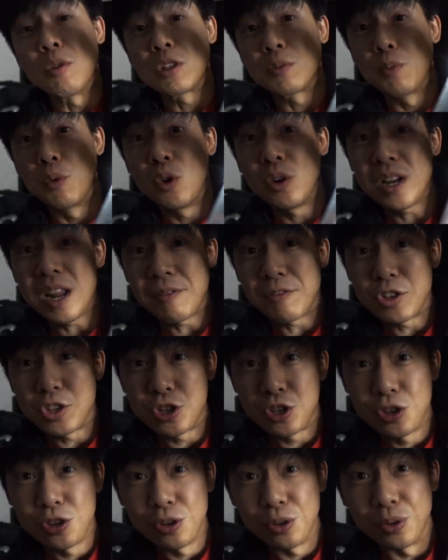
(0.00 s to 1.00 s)
what's more, they have
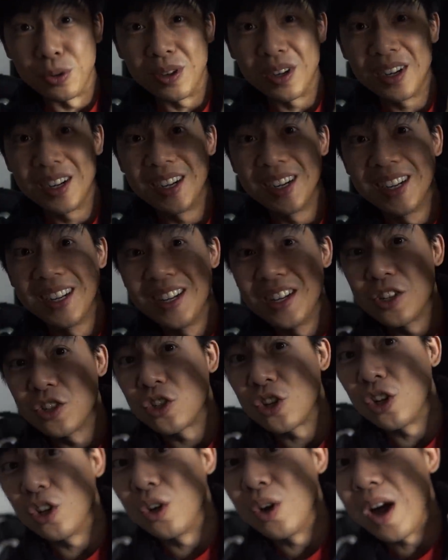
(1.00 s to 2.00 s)
2.
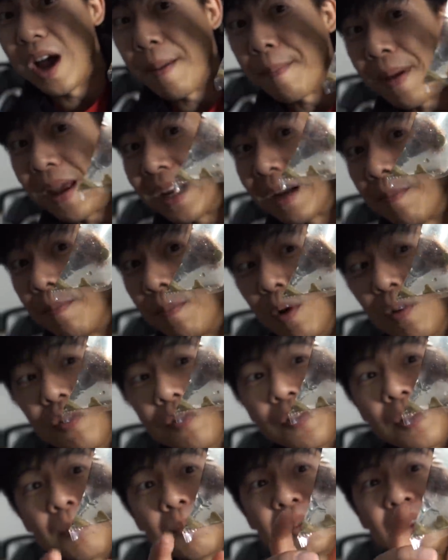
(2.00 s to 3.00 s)
So I pick up both
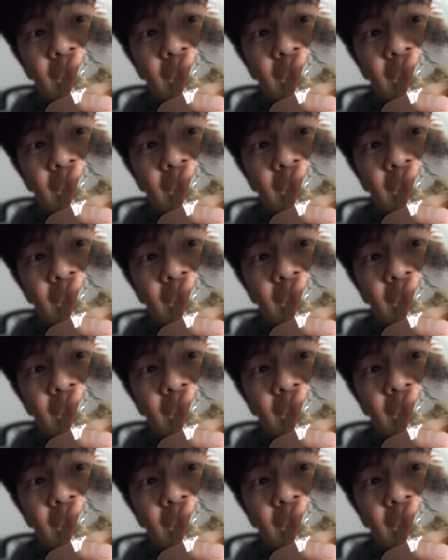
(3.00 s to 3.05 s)
of them.